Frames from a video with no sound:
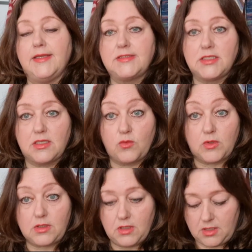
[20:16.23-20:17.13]
knitting in
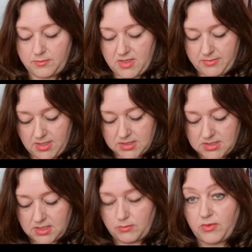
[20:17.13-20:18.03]
one color. Maybe I
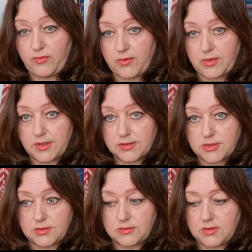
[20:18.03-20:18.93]
said it before.
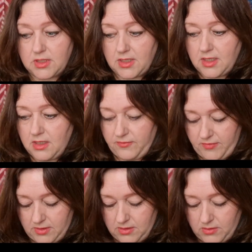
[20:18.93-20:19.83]
So I
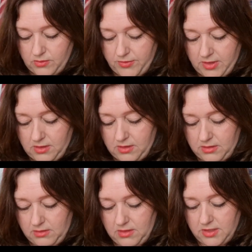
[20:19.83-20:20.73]
love all the
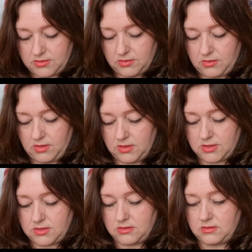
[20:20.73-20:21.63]
little
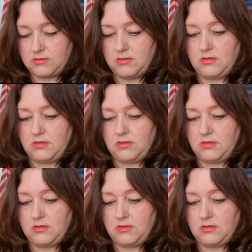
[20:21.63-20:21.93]
colors. Oh,